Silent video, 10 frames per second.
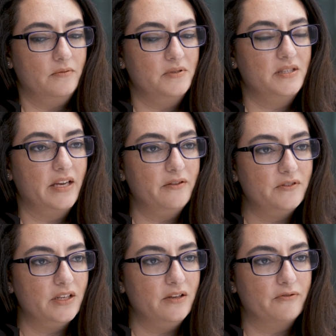
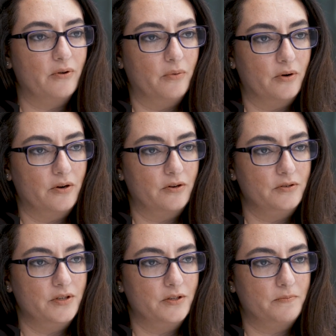safety for
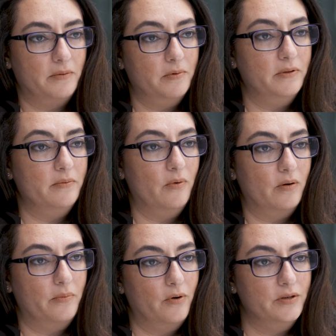workers is probably
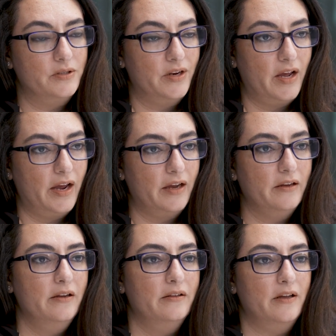more important today
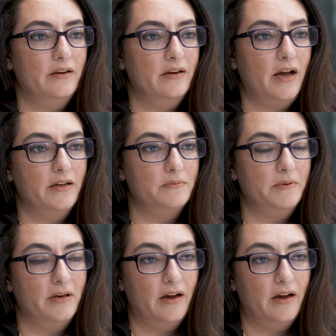than it has been